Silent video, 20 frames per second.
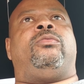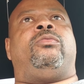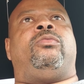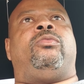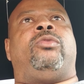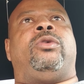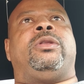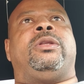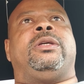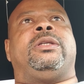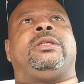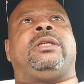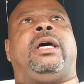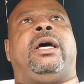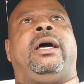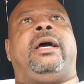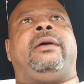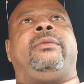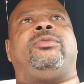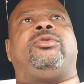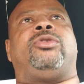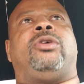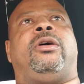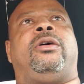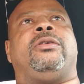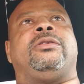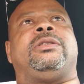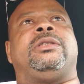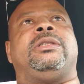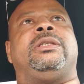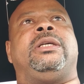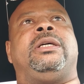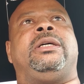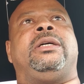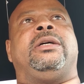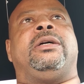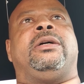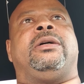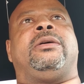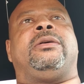when the time draws
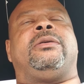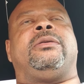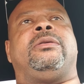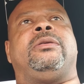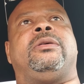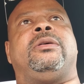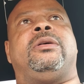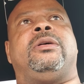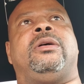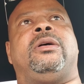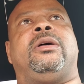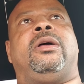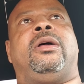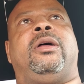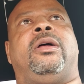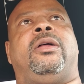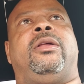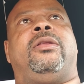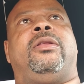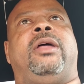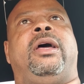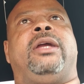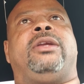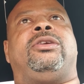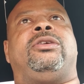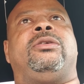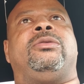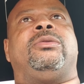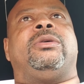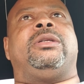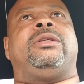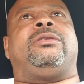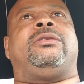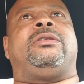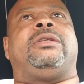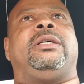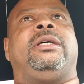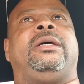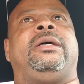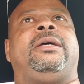near, that you would
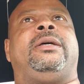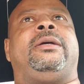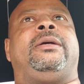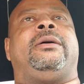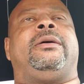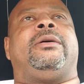see